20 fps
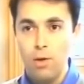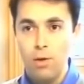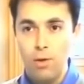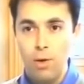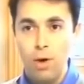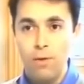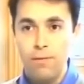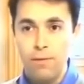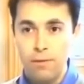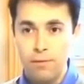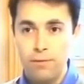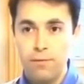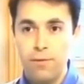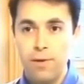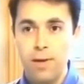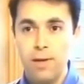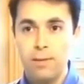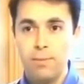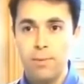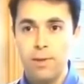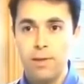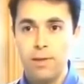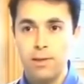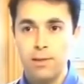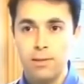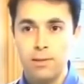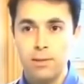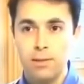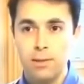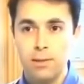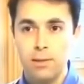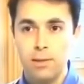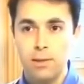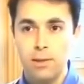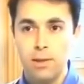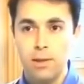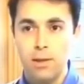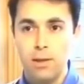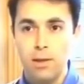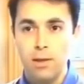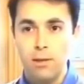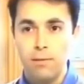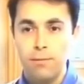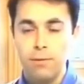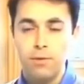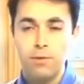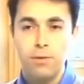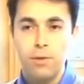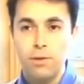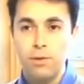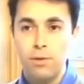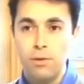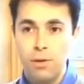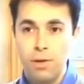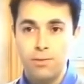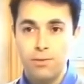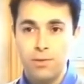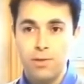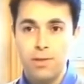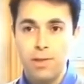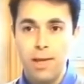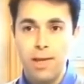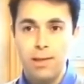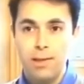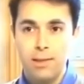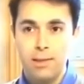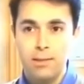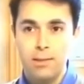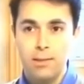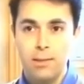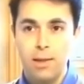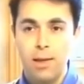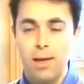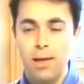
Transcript: Or are we afraid because we truly don't understand it.